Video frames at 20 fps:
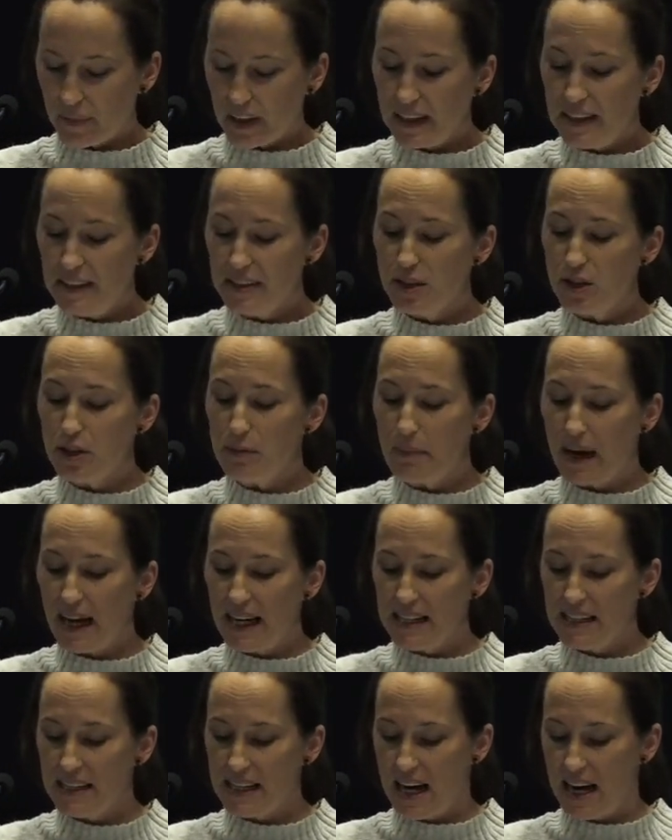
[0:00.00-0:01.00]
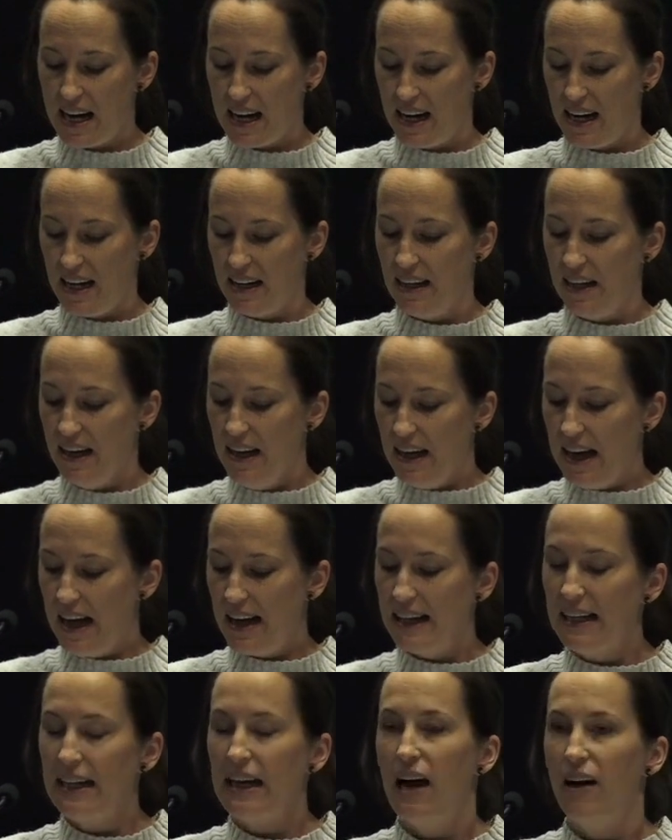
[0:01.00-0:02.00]
is to maintain and
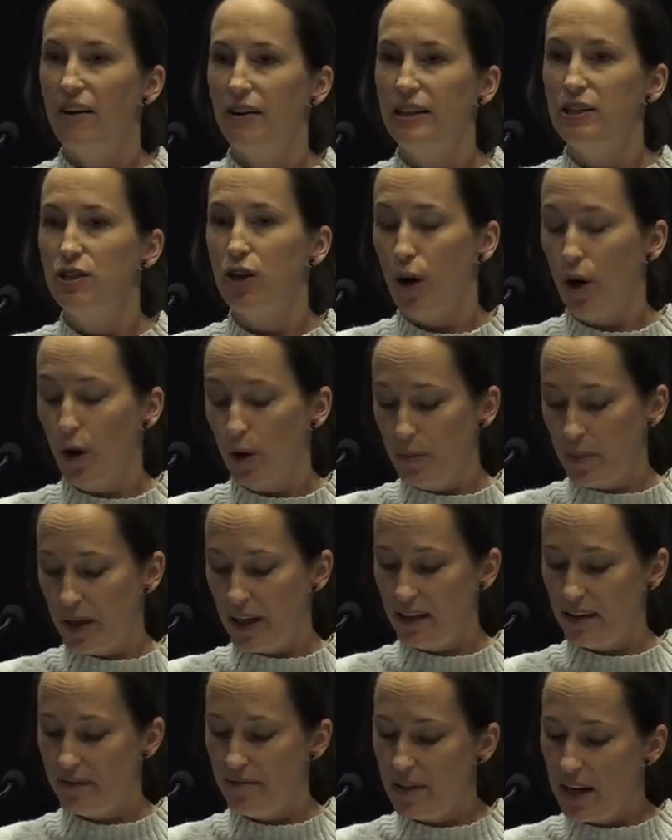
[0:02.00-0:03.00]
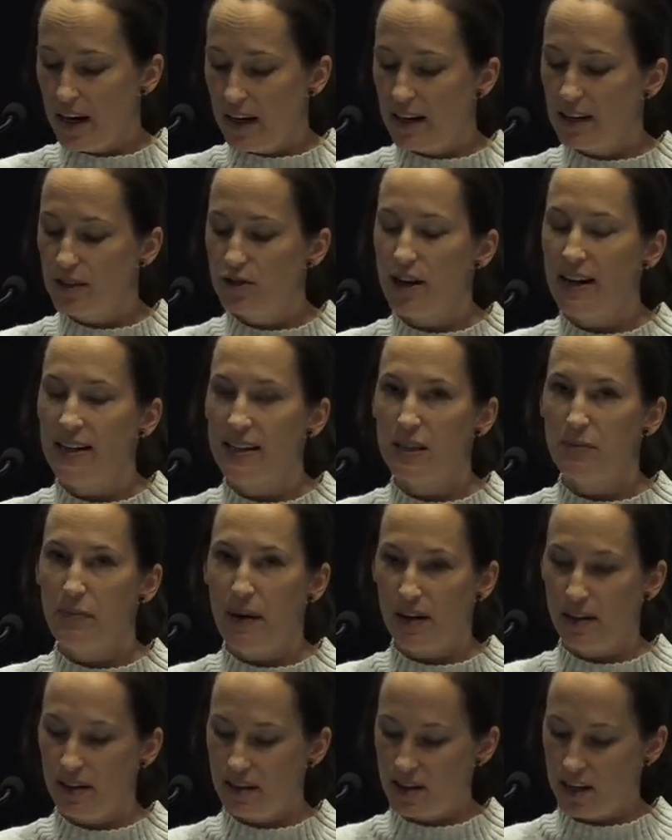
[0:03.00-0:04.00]
encourage open and
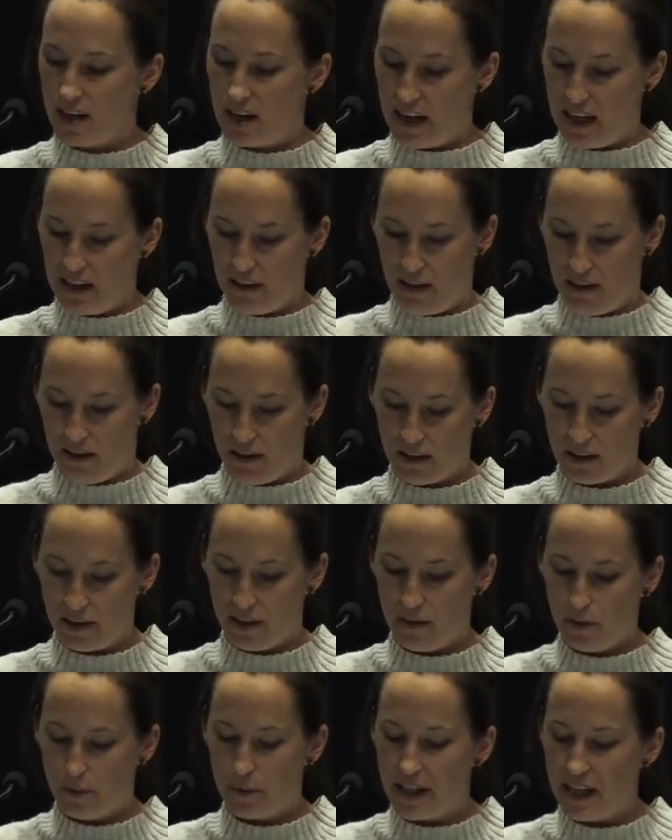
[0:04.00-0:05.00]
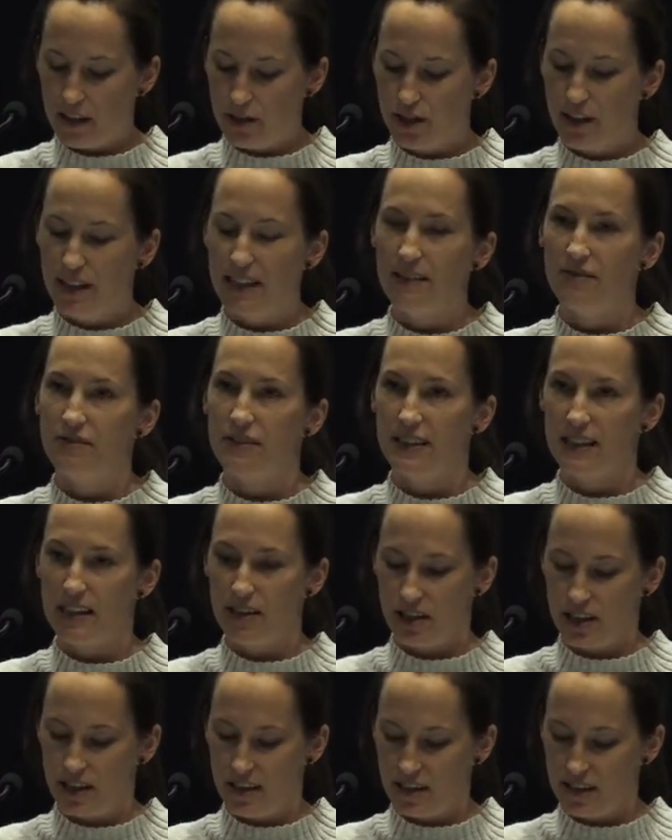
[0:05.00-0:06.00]
transparent dialogue with our treating
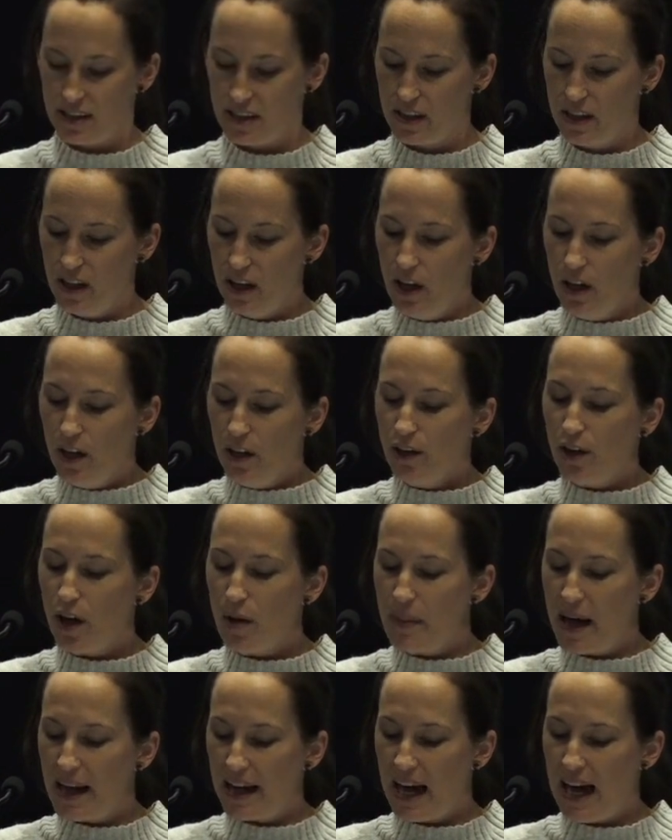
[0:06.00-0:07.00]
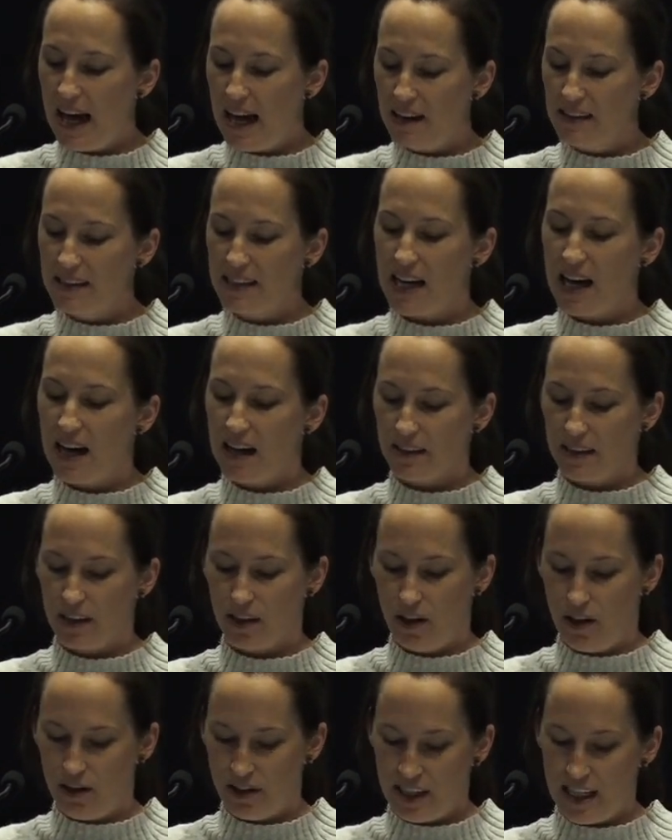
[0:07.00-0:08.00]
physicians. No matter how dark the
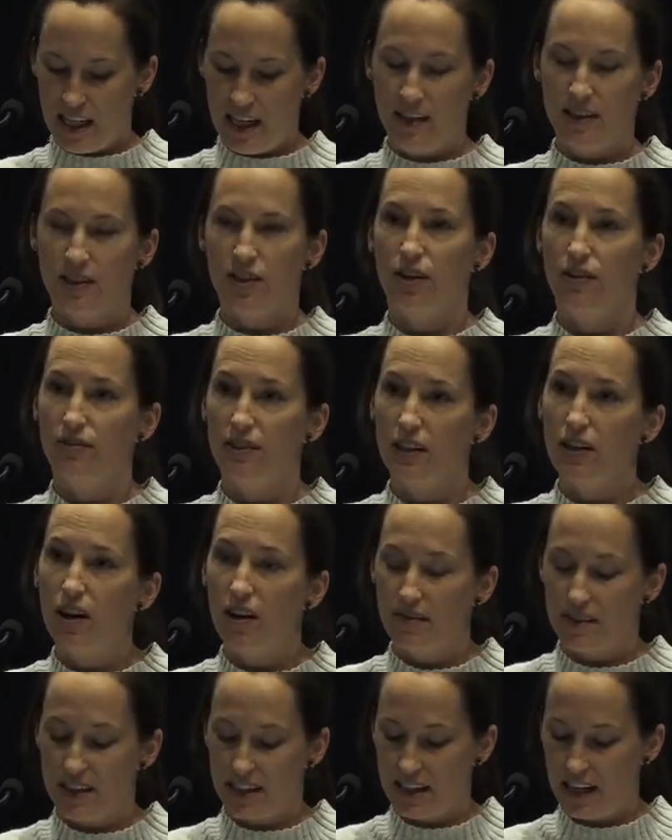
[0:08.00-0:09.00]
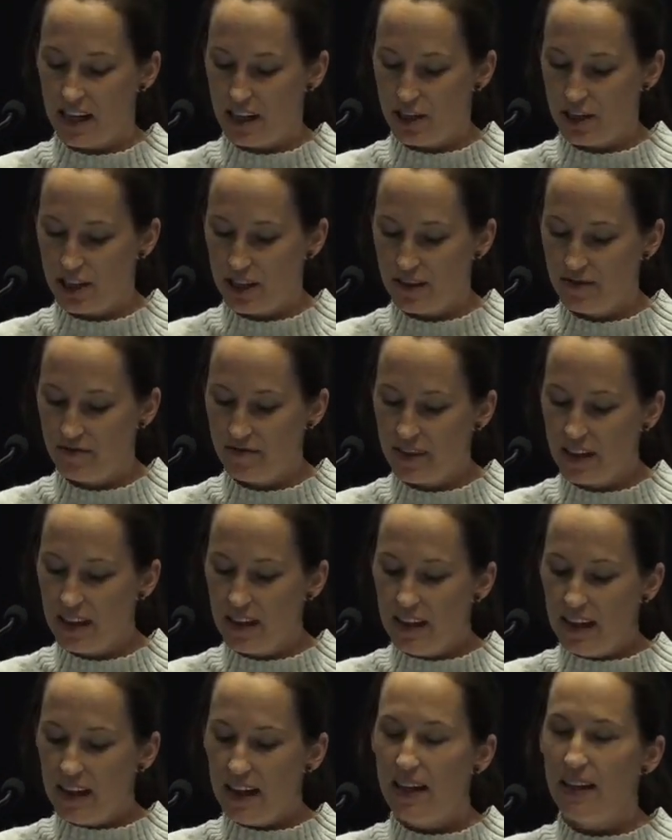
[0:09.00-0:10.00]
content of the conversation,
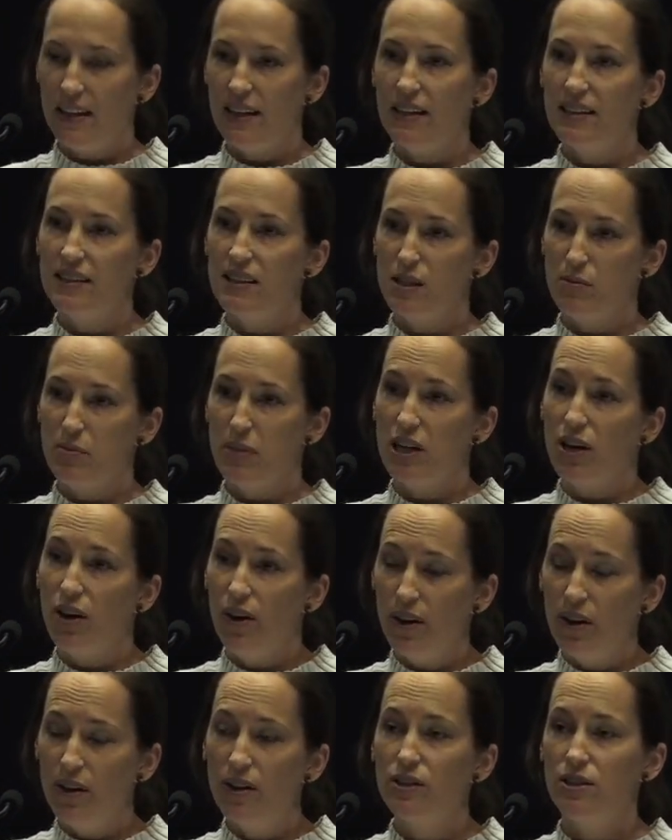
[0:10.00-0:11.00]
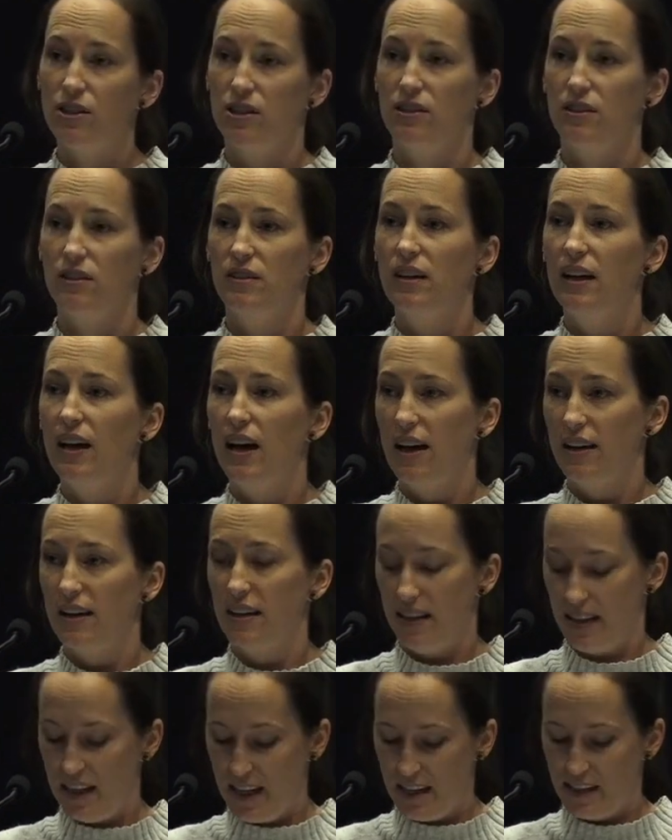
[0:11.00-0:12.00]
it needs to be heard and
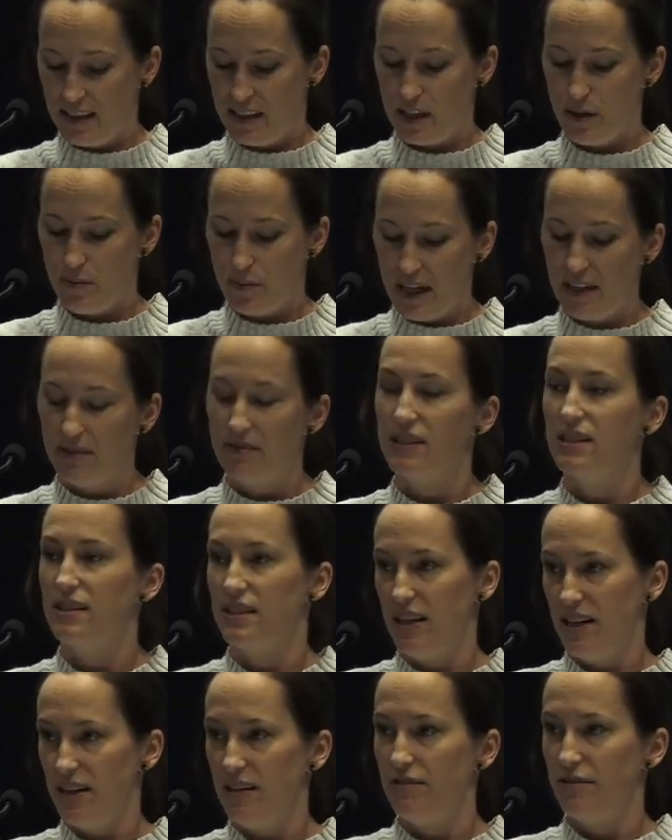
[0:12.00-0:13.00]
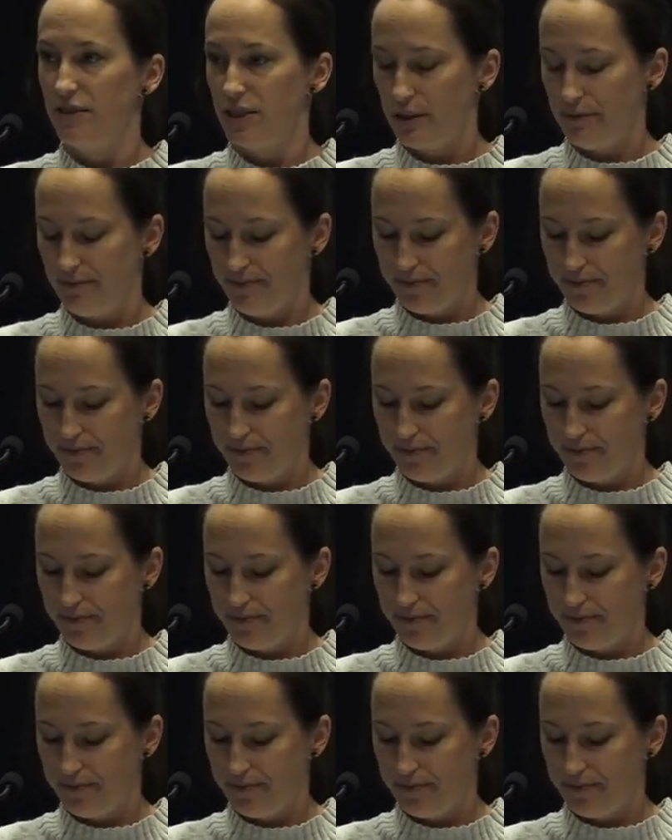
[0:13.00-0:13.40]
it needs to be received.